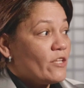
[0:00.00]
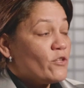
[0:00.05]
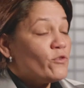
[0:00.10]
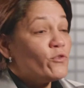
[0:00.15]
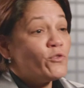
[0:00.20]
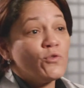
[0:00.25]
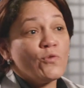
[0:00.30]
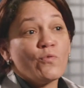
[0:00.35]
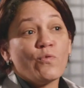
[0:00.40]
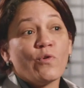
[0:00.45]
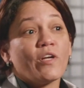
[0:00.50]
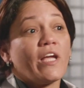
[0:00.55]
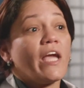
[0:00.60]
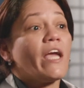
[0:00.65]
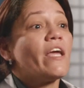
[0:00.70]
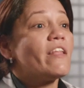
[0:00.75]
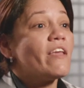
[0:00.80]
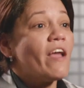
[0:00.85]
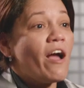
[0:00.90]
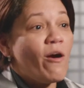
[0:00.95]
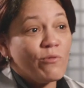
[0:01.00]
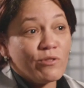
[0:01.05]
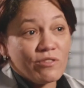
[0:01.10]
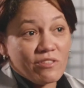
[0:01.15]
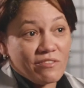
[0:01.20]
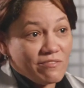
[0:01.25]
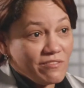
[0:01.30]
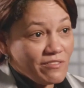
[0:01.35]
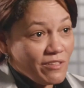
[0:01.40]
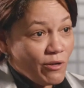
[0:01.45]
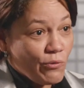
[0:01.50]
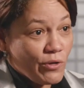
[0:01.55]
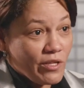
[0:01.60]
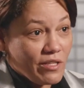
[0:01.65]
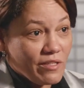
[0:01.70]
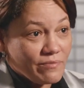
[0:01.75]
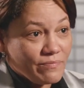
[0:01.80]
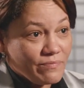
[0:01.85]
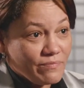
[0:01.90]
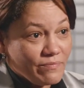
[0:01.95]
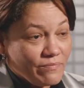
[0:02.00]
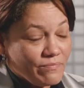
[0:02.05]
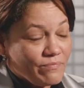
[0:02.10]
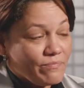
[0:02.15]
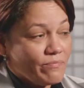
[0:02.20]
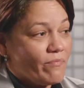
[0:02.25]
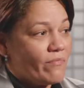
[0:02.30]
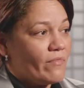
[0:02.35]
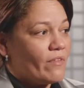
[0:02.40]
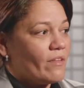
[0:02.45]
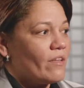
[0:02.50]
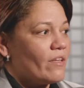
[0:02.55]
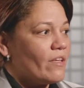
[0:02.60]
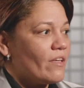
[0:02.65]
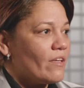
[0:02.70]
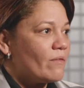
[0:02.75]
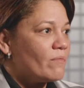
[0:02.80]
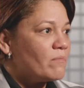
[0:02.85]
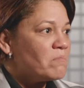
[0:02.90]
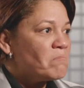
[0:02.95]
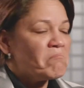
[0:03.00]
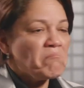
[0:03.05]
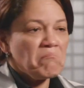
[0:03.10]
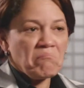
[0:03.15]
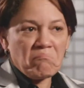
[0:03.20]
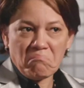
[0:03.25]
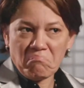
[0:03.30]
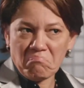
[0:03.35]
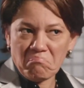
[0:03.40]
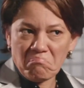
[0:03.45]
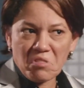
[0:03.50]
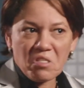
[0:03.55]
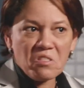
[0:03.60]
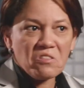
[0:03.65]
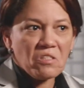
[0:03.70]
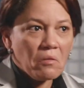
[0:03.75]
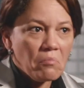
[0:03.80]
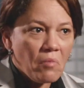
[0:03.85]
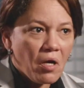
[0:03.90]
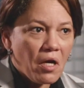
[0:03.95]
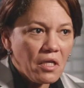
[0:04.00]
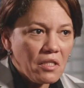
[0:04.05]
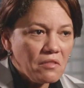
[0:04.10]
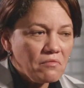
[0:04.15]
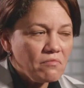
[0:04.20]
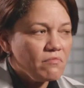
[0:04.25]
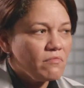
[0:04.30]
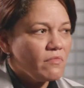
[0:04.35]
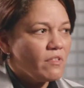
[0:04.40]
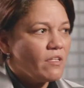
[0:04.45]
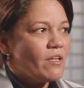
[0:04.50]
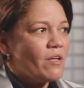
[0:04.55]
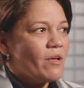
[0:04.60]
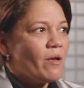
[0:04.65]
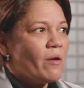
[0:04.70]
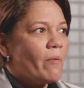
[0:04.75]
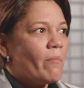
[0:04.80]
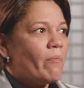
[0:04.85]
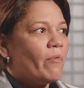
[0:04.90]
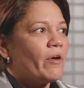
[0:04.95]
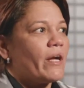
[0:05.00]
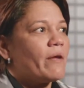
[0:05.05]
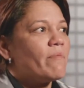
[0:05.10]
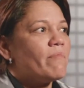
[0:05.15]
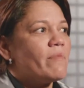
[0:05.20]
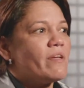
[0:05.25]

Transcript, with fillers: I used to work 80 hours a week. Eh, decent money, but I